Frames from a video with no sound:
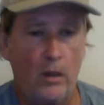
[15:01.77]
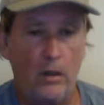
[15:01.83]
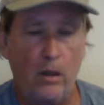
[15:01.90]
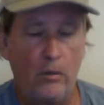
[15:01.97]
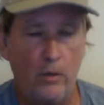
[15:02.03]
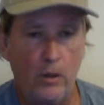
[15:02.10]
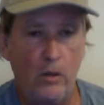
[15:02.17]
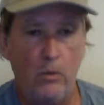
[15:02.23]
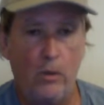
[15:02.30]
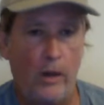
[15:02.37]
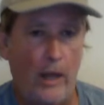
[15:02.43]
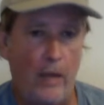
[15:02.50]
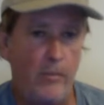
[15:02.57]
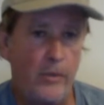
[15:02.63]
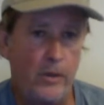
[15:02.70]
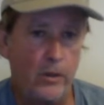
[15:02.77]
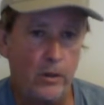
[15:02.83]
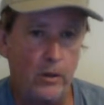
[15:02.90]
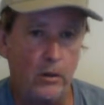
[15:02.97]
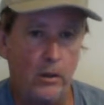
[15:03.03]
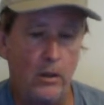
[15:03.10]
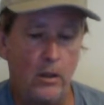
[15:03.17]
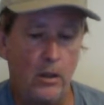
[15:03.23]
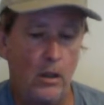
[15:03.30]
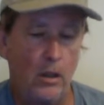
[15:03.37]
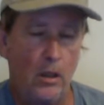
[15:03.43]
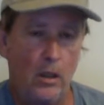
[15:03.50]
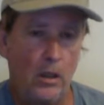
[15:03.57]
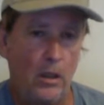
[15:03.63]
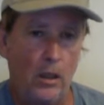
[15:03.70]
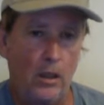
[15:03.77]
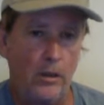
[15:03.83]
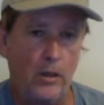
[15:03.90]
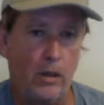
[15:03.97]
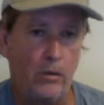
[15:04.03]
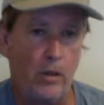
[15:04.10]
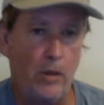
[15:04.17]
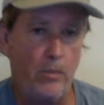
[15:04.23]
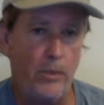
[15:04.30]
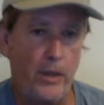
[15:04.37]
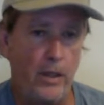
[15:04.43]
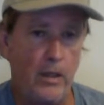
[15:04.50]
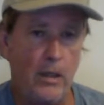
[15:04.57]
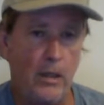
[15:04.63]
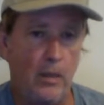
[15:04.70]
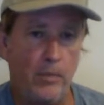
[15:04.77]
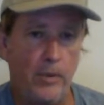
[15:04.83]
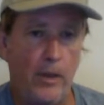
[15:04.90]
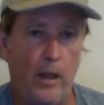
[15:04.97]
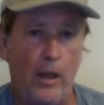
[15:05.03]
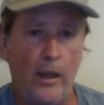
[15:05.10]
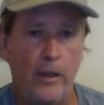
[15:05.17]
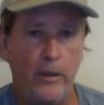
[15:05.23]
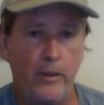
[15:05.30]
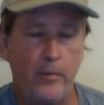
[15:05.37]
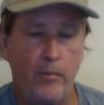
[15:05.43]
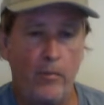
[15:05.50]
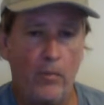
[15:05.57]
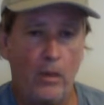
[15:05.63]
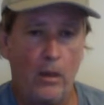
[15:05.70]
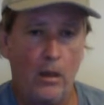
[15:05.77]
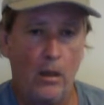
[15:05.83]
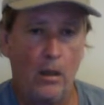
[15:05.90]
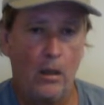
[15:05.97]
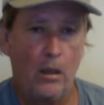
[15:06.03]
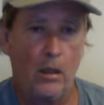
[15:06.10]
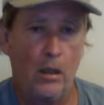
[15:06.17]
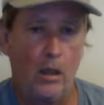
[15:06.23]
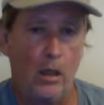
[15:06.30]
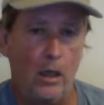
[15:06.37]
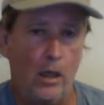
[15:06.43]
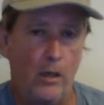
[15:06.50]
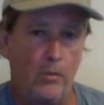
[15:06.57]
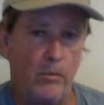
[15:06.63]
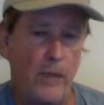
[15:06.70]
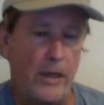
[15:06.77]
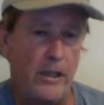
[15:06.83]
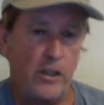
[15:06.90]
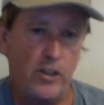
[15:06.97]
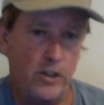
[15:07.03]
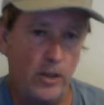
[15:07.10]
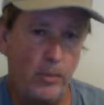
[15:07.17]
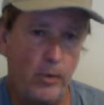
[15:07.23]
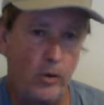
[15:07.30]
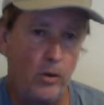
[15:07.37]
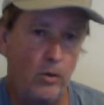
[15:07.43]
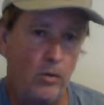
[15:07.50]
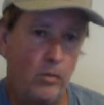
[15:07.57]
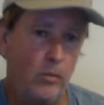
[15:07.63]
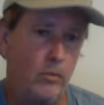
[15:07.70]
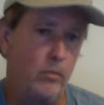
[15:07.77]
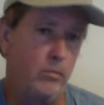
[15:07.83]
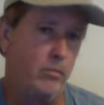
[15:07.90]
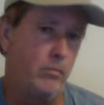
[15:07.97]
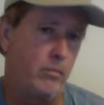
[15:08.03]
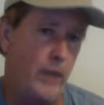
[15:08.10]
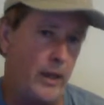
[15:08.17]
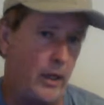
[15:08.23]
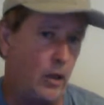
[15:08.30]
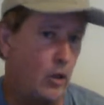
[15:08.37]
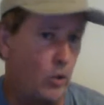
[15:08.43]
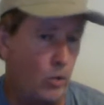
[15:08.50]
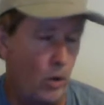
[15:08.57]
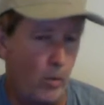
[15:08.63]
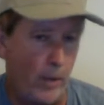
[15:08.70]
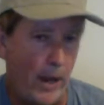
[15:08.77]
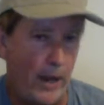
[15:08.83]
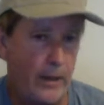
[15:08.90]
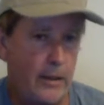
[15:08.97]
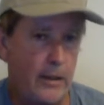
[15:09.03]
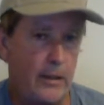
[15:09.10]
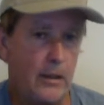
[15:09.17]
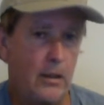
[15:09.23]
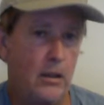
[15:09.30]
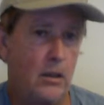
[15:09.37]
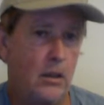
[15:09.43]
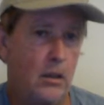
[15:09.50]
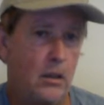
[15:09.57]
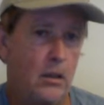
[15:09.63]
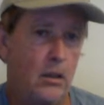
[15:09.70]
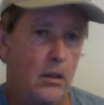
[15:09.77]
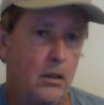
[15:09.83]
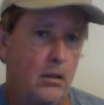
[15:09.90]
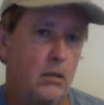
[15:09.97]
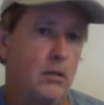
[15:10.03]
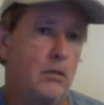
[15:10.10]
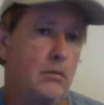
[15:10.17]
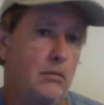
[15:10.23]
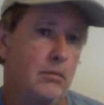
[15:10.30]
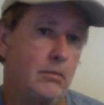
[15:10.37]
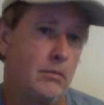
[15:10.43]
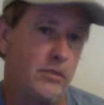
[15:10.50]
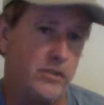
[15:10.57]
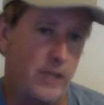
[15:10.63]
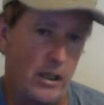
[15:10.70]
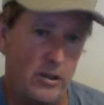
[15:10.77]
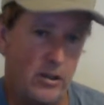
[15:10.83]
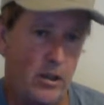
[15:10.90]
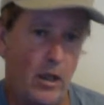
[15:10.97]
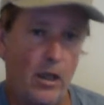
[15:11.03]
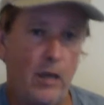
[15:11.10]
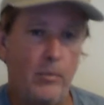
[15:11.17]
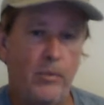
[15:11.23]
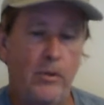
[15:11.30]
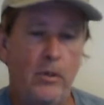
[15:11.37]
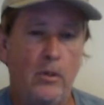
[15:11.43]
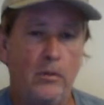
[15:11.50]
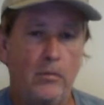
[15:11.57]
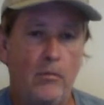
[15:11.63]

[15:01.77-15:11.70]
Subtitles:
Don't do what I've been doing. Don't go big in a plot. Make it simple. Make it a little romantic. Sex it up.